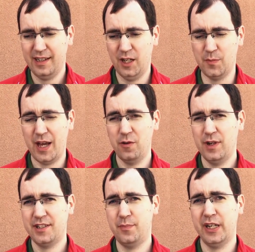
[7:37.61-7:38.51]
Um, I
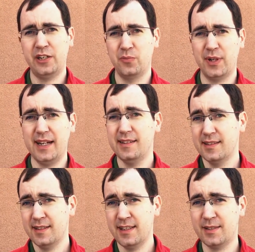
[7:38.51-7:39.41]
want to pick your
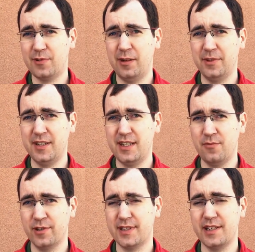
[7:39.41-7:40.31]
brains is probably the
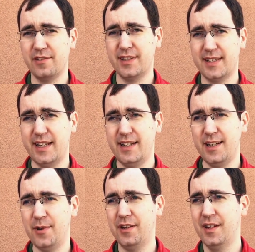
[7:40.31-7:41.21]
worst thing you can say in an
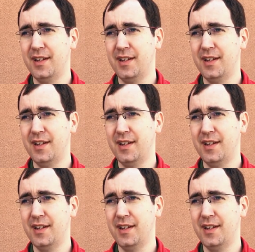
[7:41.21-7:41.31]
email.